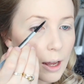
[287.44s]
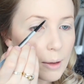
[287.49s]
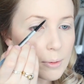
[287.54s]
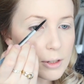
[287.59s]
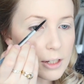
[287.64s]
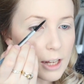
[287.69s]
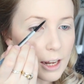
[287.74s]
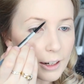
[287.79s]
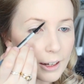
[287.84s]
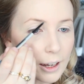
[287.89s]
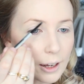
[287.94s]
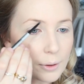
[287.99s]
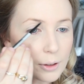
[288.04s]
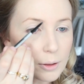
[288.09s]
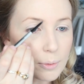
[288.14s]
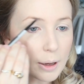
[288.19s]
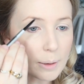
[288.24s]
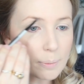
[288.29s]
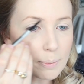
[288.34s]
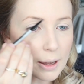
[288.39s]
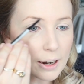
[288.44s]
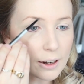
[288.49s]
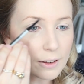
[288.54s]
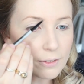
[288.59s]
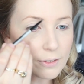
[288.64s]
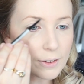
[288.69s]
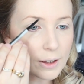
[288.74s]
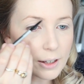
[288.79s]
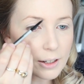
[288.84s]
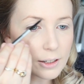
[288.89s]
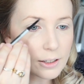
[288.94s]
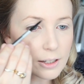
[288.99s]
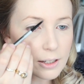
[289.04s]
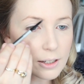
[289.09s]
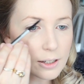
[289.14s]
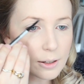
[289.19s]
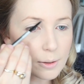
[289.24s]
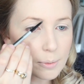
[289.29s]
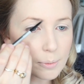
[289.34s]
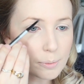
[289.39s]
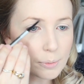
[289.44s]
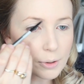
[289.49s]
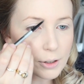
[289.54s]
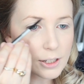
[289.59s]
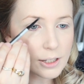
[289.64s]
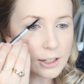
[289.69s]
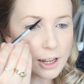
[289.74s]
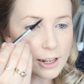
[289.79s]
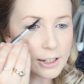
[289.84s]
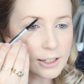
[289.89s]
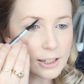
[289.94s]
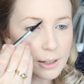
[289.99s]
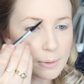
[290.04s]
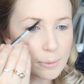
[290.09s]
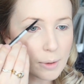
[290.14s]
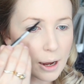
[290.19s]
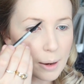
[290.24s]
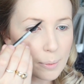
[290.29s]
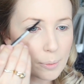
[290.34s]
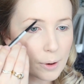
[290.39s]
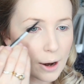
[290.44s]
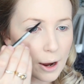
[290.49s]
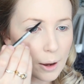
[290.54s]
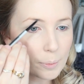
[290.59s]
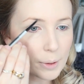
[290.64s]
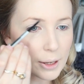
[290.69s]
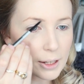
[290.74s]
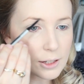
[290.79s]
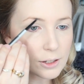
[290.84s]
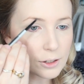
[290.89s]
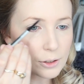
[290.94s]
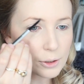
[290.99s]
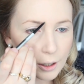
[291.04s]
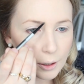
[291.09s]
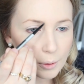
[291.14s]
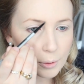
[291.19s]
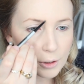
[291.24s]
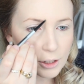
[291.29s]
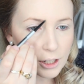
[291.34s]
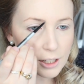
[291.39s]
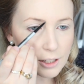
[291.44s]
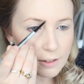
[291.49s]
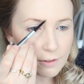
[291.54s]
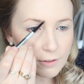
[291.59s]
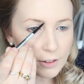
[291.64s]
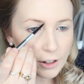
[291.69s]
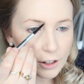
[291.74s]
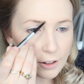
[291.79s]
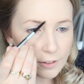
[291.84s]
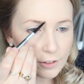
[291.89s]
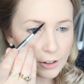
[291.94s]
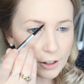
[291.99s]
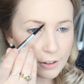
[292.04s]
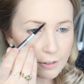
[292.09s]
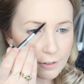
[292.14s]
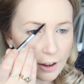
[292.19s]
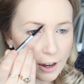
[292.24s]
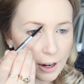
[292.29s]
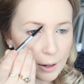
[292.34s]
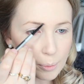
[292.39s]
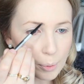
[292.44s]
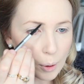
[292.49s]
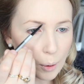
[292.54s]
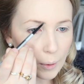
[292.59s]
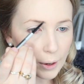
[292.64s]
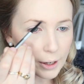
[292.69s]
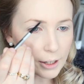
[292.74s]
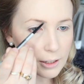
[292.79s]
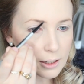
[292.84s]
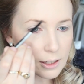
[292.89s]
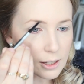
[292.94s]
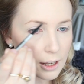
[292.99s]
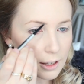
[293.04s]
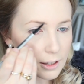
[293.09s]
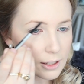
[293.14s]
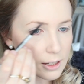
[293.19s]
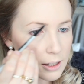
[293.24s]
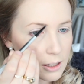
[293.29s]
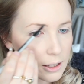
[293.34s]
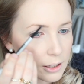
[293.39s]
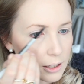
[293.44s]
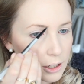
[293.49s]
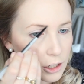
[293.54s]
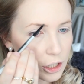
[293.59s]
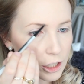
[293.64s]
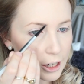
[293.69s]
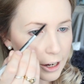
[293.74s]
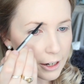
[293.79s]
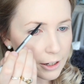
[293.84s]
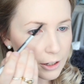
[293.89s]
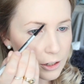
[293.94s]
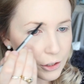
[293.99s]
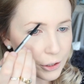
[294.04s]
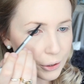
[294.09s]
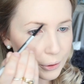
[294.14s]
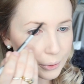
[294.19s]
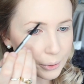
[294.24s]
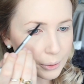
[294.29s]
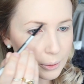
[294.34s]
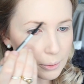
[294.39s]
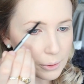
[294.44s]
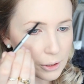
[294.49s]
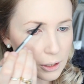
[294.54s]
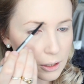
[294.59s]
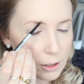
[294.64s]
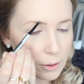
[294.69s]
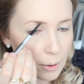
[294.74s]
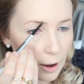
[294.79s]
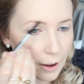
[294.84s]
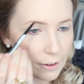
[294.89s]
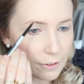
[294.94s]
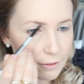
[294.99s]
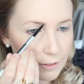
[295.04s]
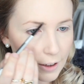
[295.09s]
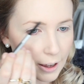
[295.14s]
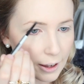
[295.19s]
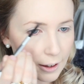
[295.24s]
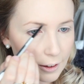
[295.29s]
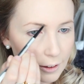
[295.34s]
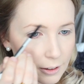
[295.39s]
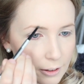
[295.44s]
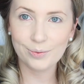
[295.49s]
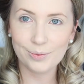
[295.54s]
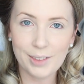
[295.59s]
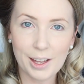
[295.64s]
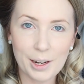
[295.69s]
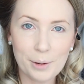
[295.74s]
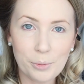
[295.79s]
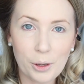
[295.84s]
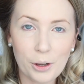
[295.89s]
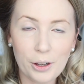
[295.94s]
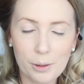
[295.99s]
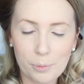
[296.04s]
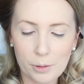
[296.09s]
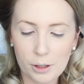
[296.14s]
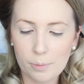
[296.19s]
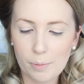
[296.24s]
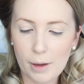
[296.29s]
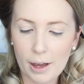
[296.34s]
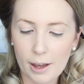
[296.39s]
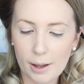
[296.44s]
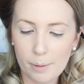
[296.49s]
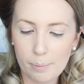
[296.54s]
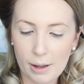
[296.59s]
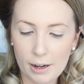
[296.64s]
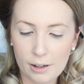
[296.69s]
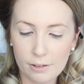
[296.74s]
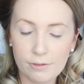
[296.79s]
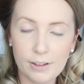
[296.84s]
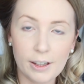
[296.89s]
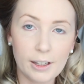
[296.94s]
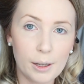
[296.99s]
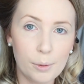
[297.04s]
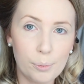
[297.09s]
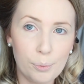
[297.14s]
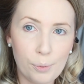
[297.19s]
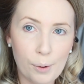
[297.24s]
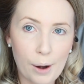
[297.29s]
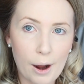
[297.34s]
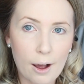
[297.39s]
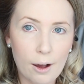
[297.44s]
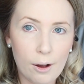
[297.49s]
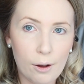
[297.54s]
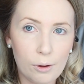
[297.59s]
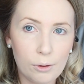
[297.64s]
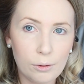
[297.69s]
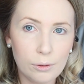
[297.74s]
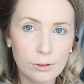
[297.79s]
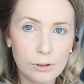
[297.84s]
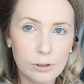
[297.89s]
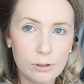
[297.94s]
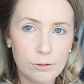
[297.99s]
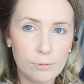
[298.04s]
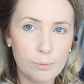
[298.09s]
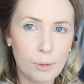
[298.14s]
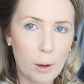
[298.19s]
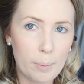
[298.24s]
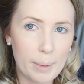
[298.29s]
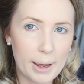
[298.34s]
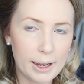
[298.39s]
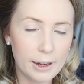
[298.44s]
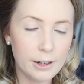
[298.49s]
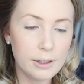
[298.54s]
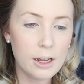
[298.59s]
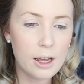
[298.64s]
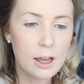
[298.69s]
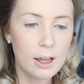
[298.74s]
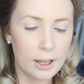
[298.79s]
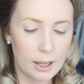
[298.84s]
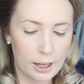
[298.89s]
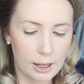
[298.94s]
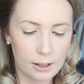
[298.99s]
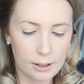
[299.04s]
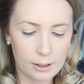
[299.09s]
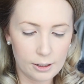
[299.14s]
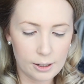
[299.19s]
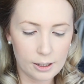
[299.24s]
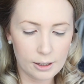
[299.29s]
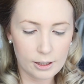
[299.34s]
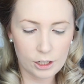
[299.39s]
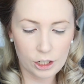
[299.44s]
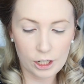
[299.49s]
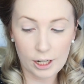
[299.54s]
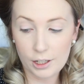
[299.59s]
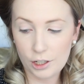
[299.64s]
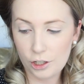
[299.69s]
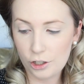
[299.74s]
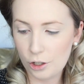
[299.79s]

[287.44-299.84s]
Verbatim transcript: I'm starting out with my Benefit Precisely My Brow Pencil, which has a very, very fine point, and this is in the shade 2, which is quite fair. Then I'm going in with my Benefit Kabrow Pomade in the shade